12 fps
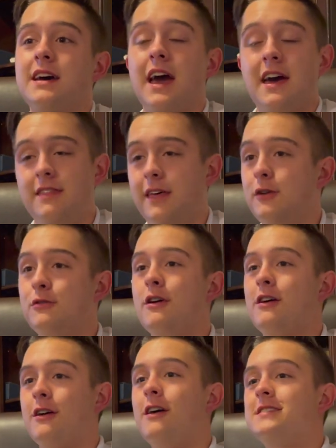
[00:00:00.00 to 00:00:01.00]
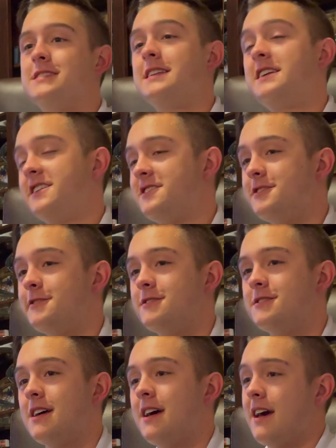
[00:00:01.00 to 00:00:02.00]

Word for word: and they do not cause any issues